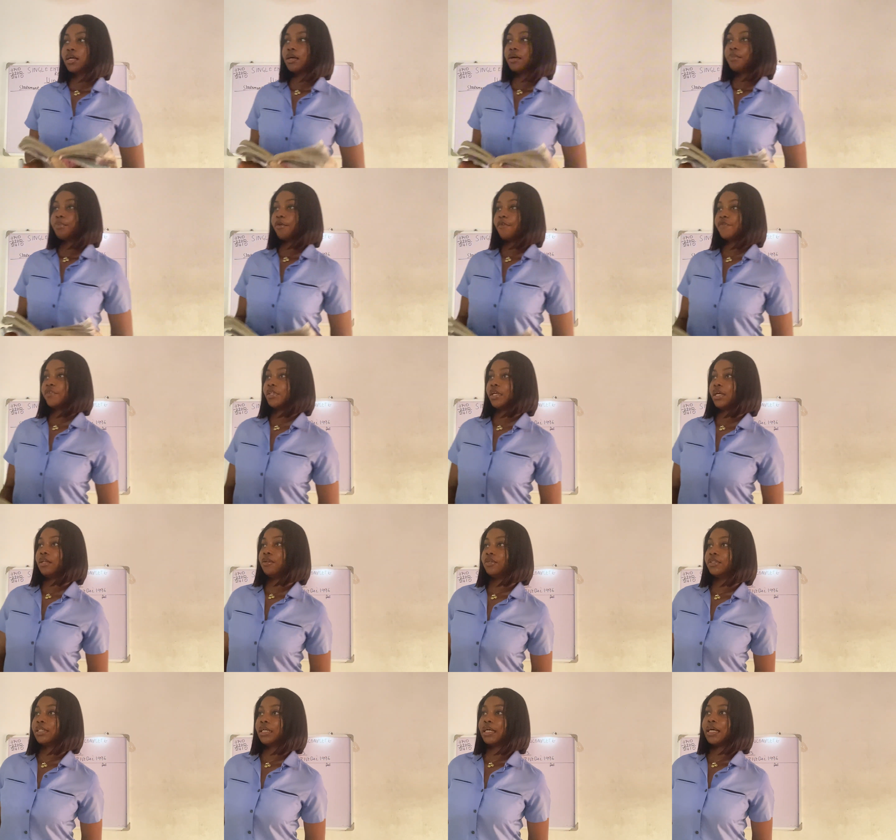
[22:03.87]
Profit and
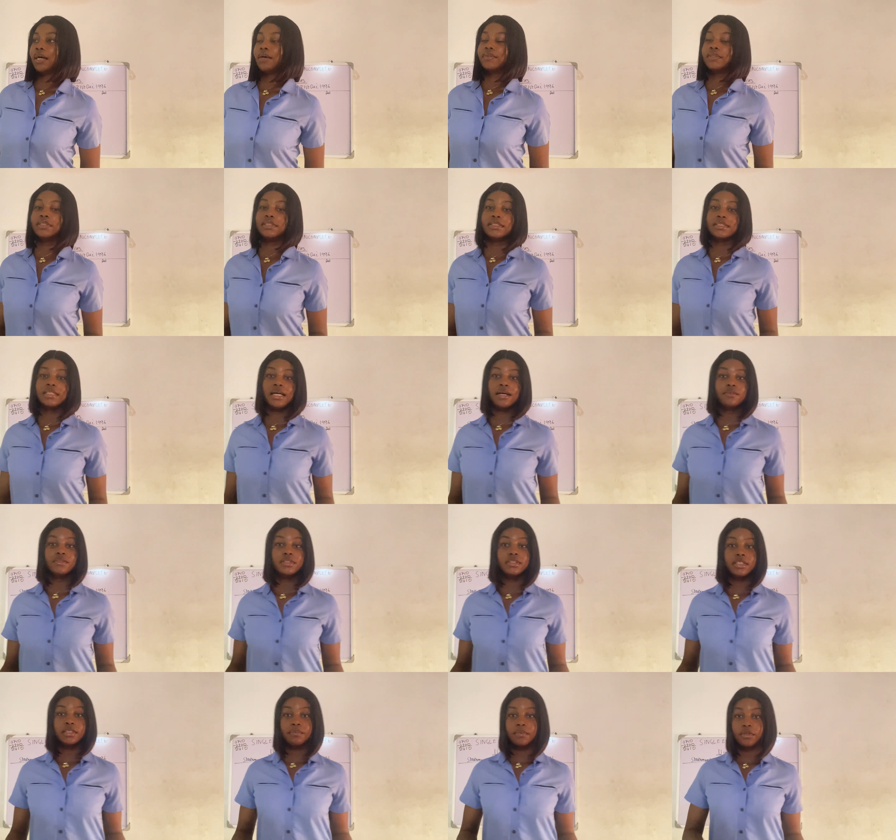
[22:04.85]
loss account is now
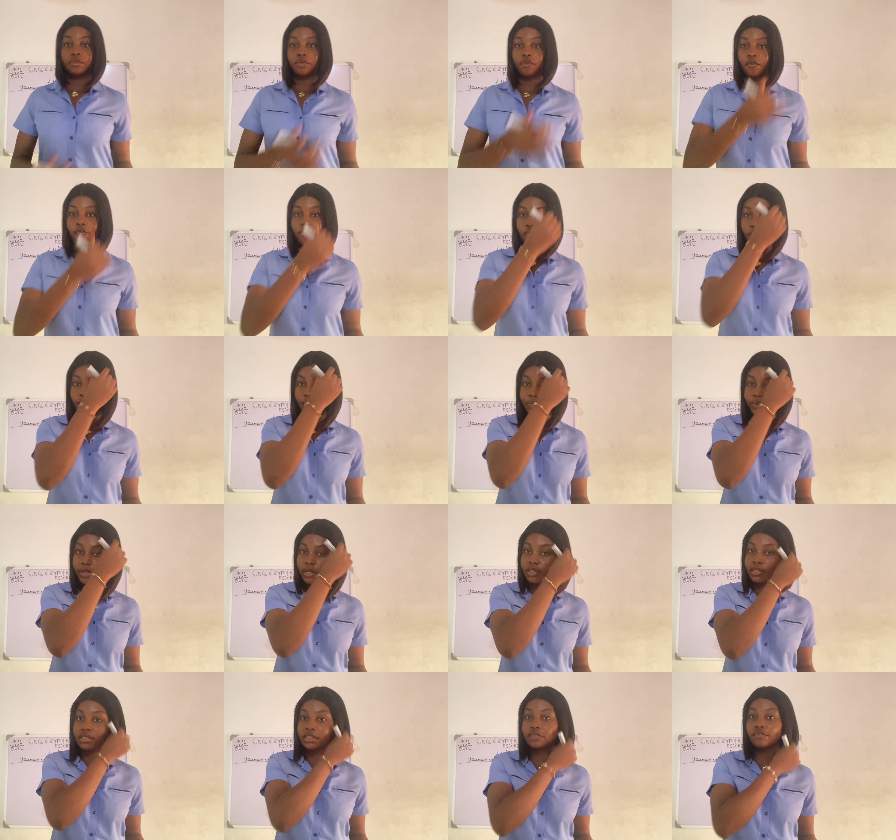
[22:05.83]
statement of
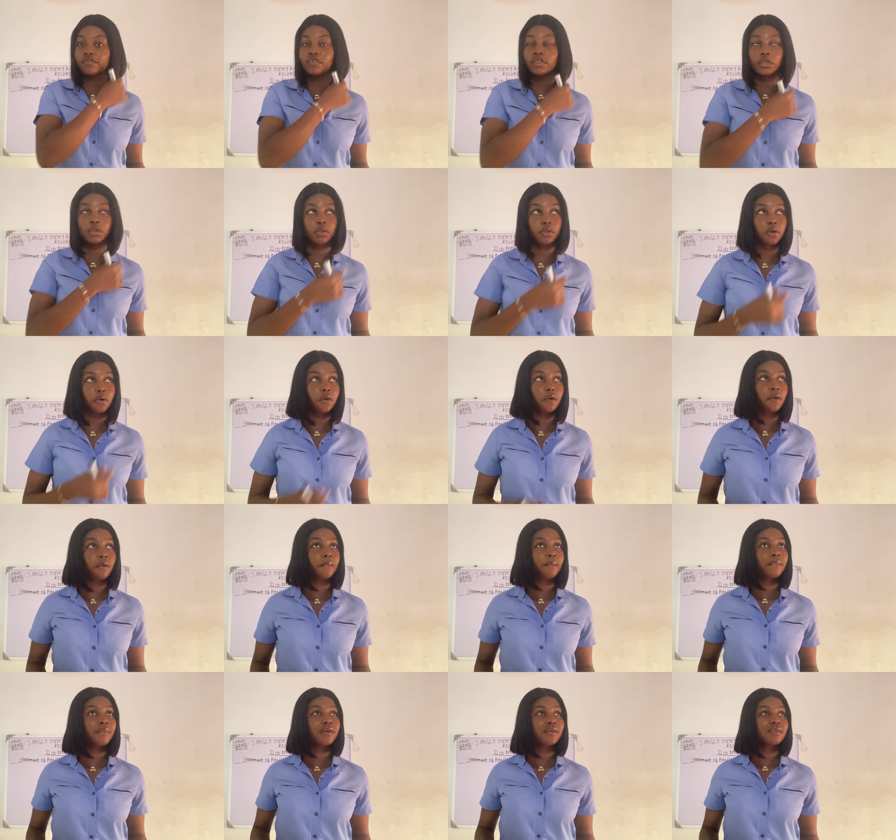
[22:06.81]
comprehensive
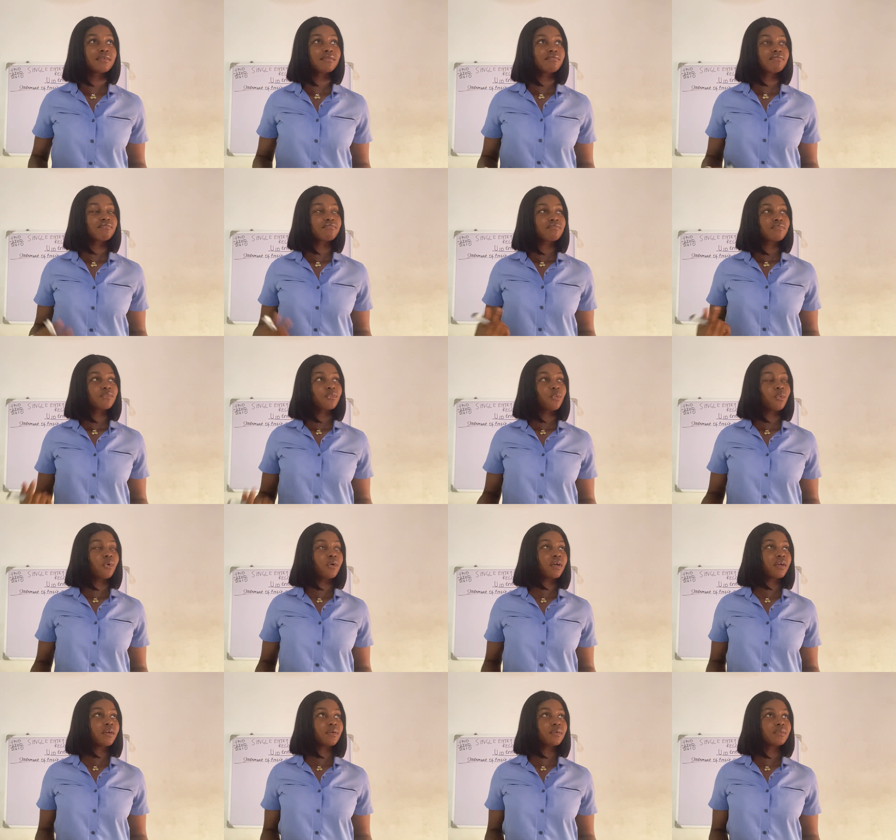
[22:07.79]
income. What
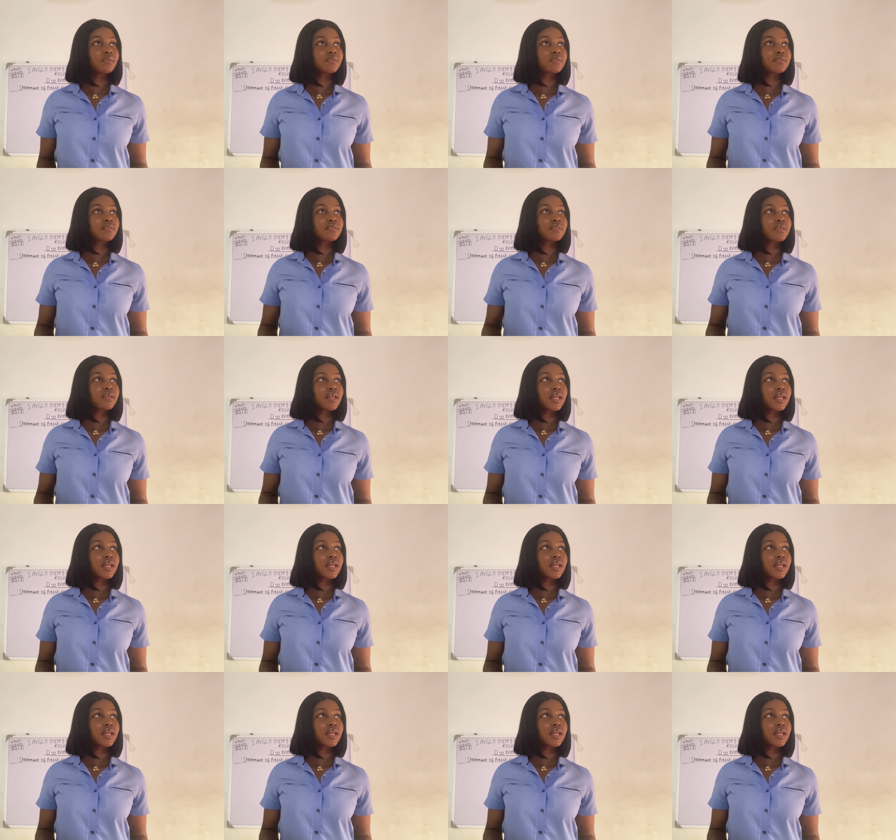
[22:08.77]
else?